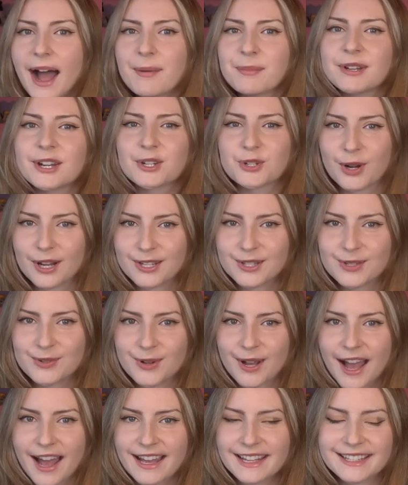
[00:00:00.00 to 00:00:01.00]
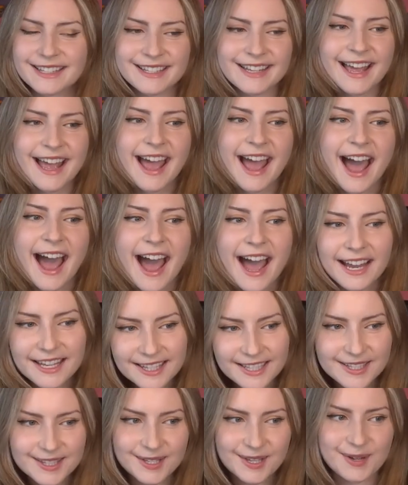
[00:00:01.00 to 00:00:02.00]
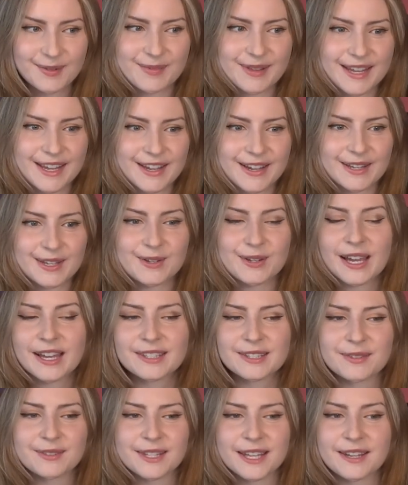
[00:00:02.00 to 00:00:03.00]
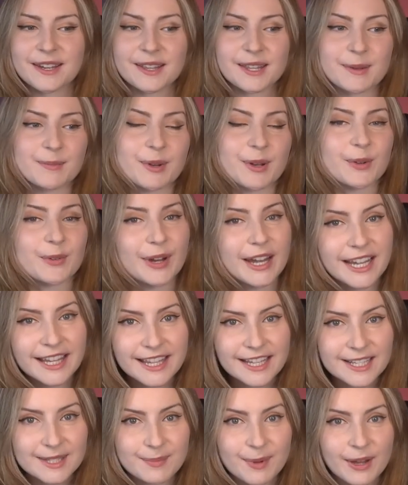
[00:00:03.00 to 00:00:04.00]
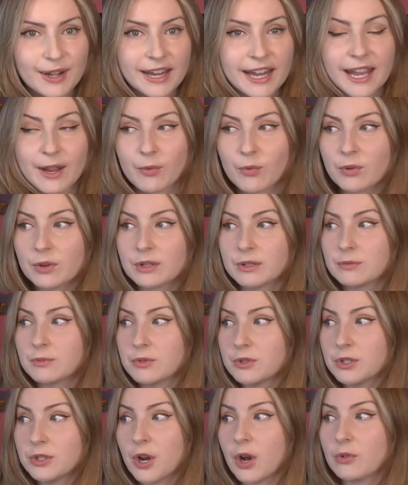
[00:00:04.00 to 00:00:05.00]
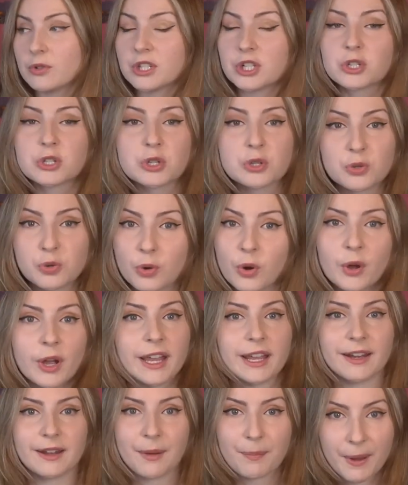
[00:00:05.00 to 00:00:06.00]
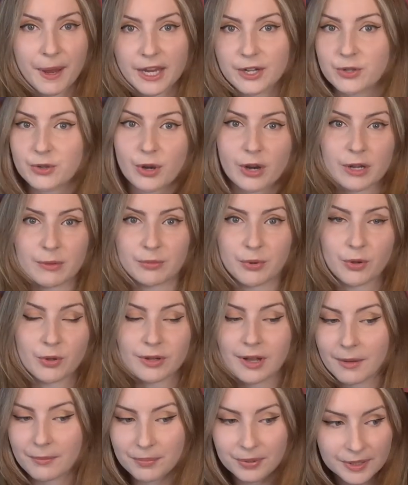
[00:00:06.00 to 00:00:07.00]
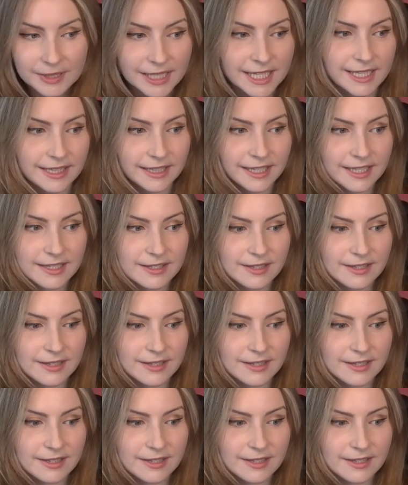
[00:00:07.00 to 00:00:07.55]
I'm gonna trust you guys. I think it's gonna be good. You guys have said nothing but great things about it. It, you know, destroyed a Patreon poll completely.